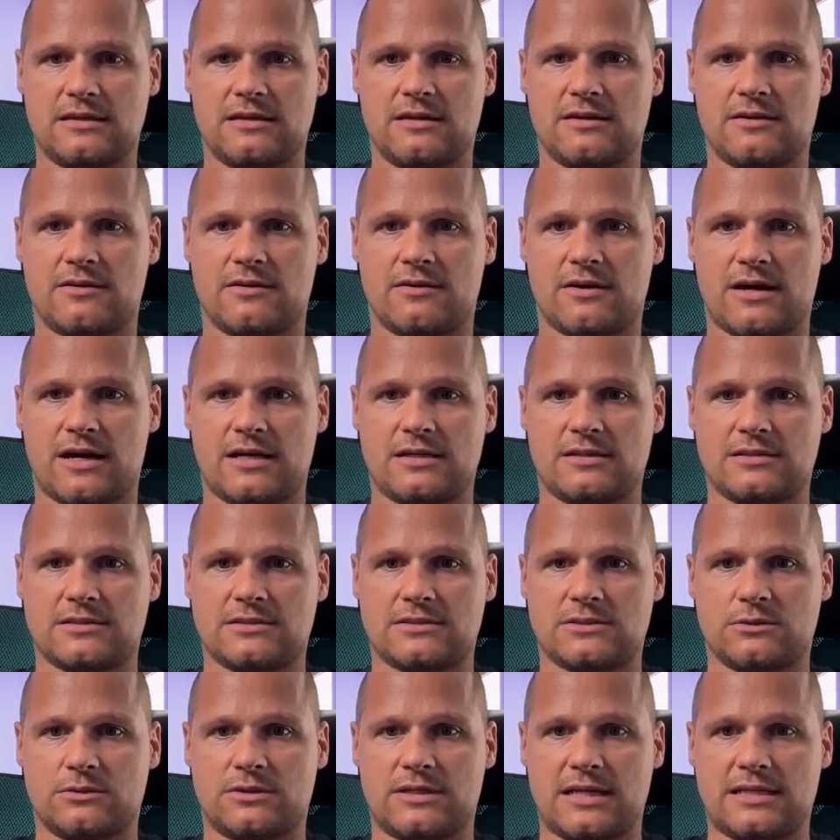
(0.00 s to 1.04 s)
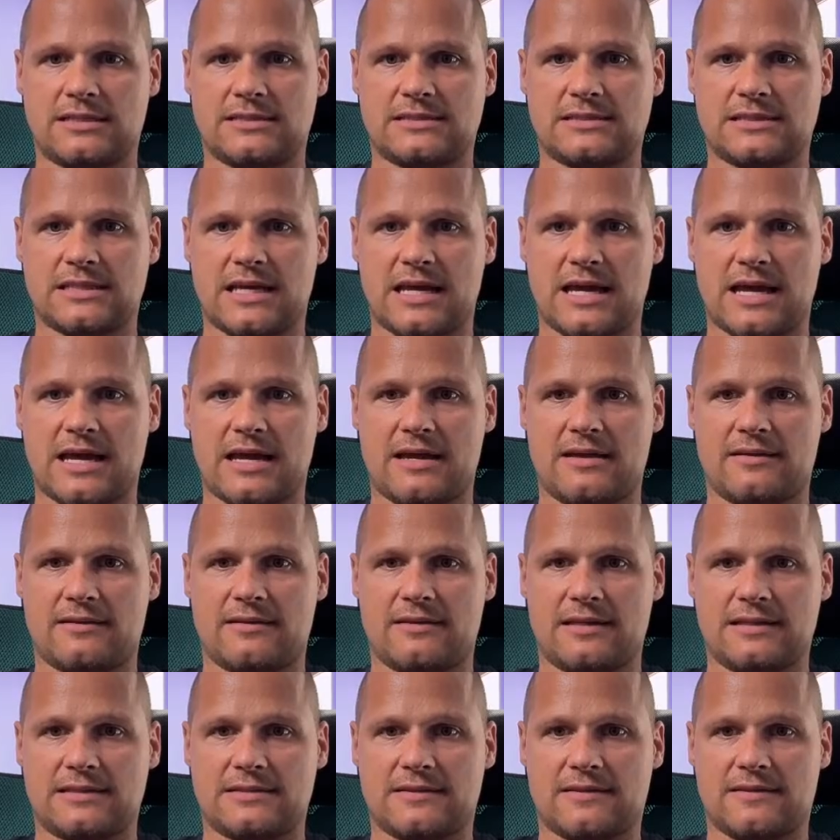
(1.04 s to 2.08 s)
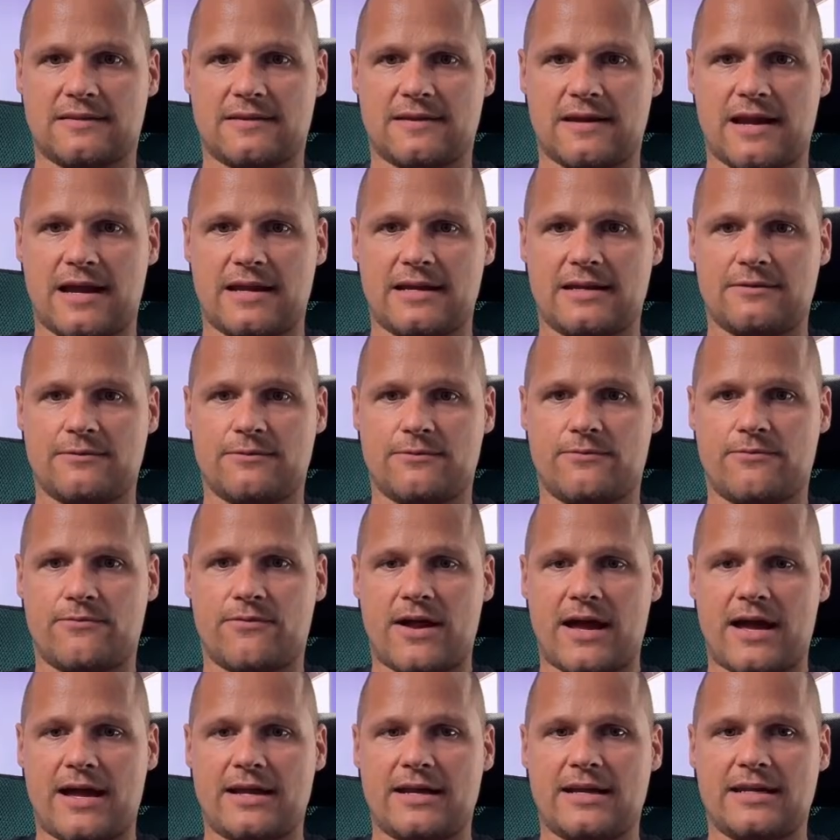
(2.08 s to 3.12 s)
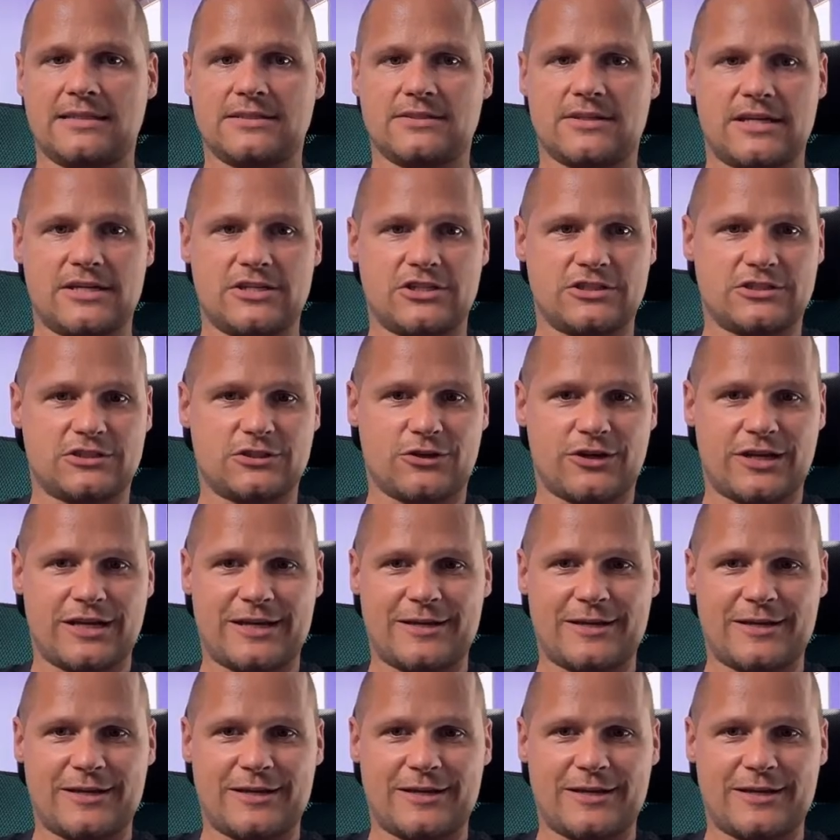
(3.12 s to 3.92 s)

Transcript: right? So that's this Friday's range, sorry,